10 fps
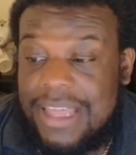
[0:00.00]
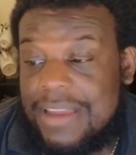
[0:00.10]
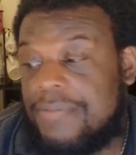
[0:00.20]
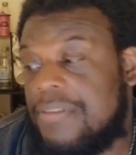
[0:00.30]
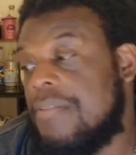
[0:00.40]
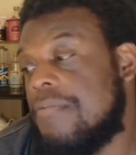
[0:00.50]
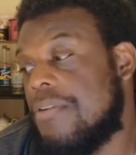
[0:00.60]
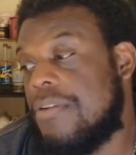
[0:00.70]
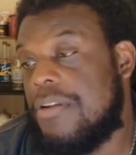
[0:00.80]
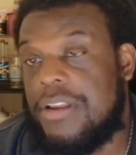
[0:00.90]
Like, if
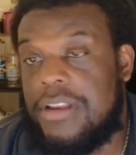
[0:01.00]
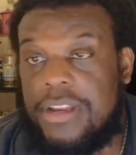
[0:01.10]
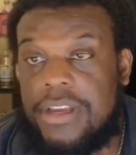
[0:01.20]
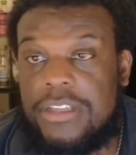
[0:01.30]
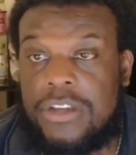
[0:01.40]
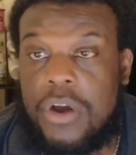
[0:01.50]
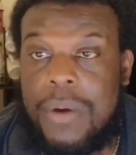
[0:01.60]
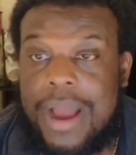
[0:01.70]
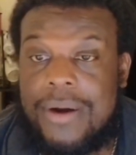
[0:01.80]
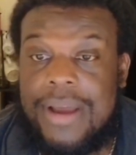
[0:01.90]
Denver does go
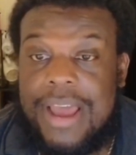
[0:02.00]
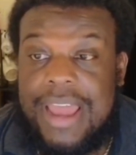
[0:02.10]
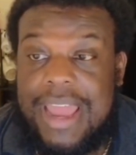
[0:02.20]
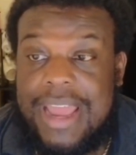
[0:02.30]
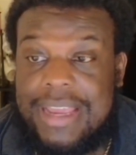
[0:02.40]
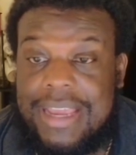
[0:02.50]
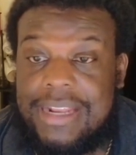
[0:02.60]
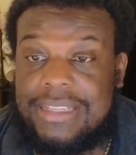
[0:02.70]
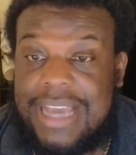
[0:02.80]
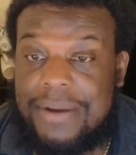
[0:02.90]
out and get
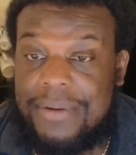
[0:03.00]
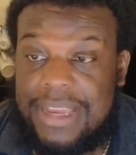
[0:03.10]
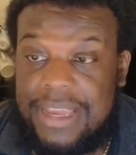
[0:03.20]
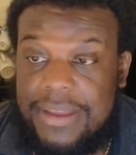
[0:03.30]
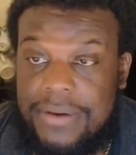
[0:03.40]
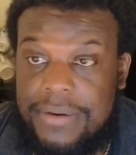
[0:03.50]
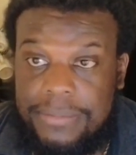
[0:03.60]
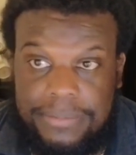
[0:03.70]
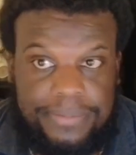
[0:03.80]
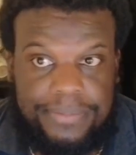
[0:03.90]
a Tyreek Hill,
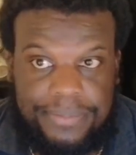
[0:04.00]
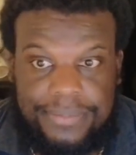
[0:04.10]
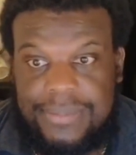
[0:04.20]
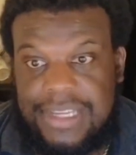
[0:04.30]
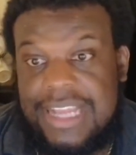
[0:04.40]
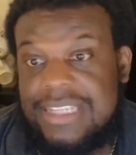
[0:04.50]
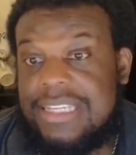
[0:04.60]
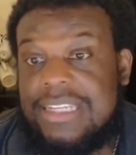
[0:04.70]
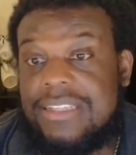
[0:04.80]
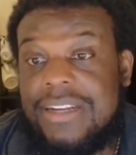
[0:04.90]
Kansas
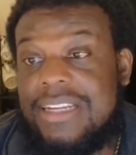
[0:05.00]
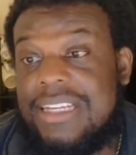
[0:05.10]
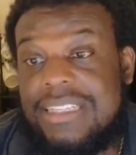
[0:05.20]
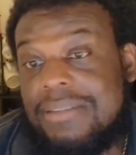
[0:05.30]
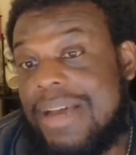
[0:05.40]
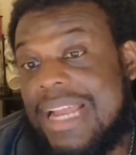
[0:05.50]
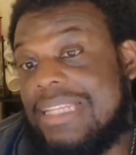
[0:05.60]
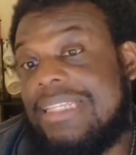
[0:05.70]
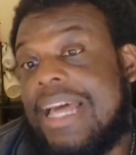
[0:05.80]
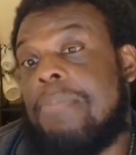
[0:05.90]
City's going to need somebody to
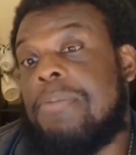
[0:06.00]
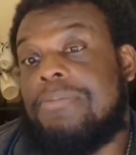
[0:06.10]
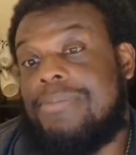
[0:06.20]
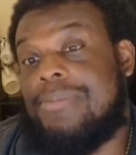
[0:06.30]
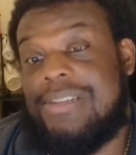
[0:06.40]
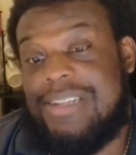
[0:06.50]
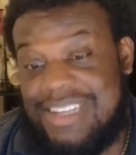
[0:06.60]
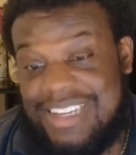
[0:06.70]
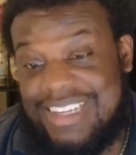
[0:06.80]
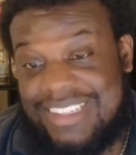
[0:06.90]
stop him.
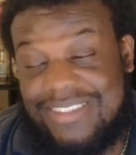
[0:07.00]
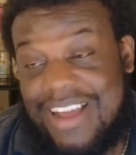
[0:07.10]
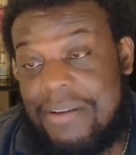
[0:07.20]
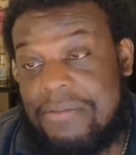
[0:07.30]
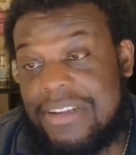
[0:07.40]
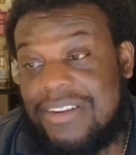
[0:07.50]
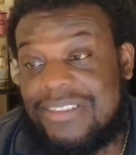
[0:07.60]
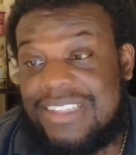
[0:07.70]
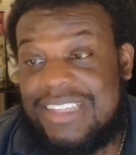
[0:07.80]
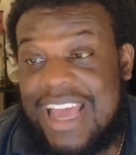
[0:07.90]
So I would go
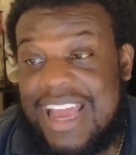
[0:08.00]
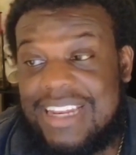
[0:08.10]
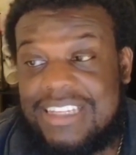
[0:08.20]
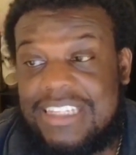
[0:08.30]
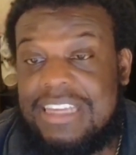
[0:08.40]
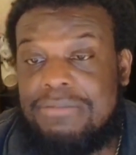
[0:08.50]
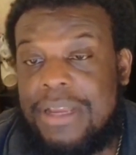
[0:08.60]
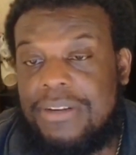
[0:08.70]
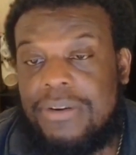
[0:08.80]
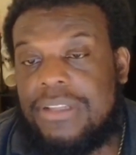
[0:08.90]
see that. And Steve
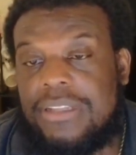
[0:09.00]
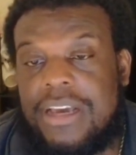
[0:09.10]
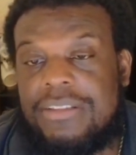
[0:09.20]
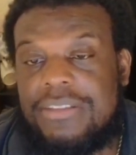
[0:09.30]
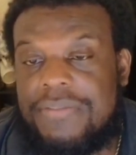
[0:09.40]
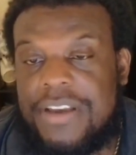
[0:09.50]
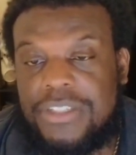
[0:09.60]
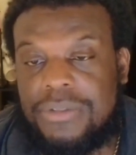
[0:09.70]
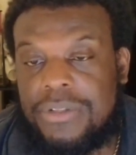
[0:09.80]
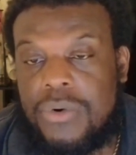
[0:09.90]
Spagnuolo loves a
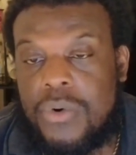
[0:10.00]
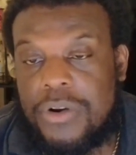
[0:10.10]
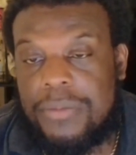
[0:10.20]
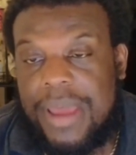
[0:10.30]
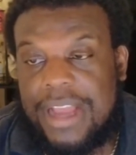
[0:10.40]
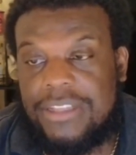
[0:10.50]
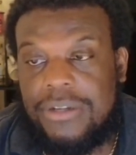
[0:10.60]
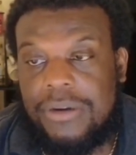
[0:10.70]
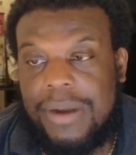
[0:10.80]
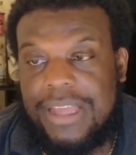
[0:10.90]
veteran cornerback
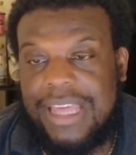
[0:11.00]
too, right?